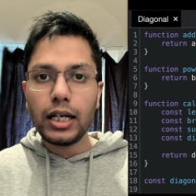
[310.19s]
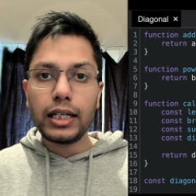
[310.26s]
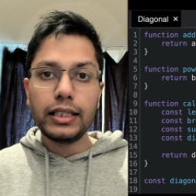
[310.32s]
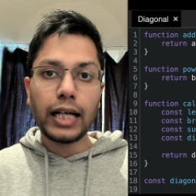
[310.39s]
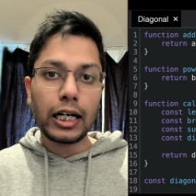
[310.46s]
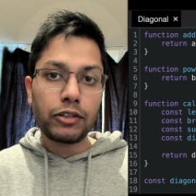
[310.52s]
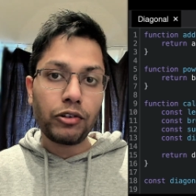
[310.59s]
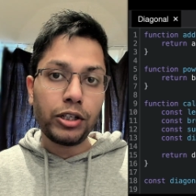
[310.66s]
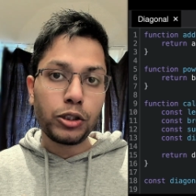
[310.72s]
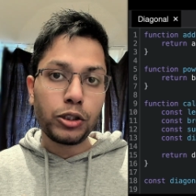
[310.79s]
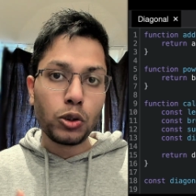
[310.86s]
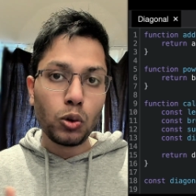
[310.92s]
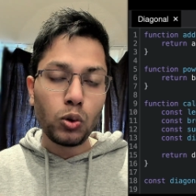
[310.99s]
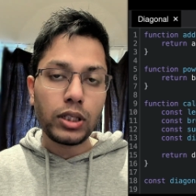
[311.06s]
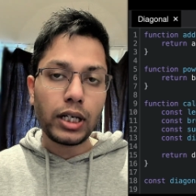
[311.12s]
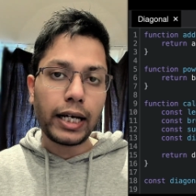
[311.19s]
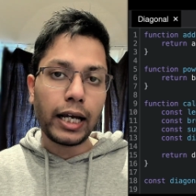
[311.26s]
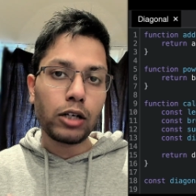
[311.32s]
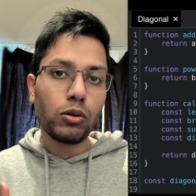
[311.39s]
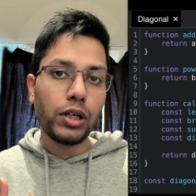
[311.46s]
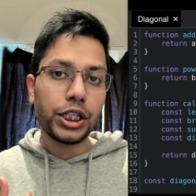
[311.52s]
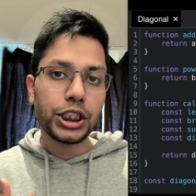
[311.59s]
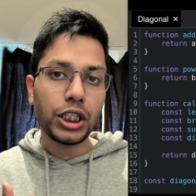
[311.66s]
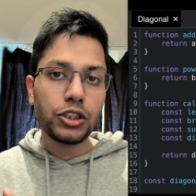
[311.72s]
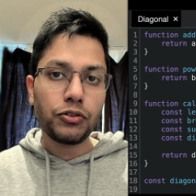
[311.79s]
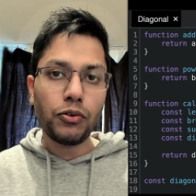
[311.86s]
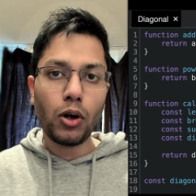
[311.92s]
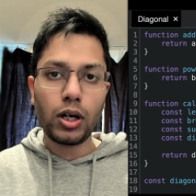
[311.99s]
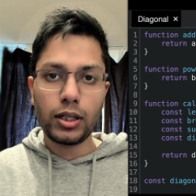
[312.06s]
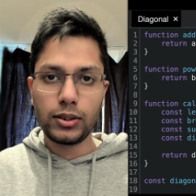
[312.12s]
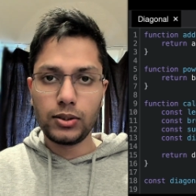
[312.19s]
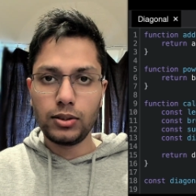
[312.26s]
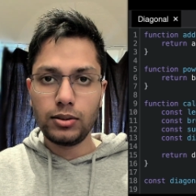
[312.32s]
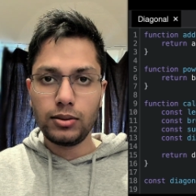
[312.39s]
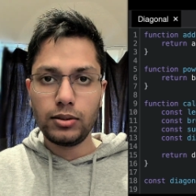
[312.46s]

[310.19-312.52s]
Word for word: that will do the calculations for us.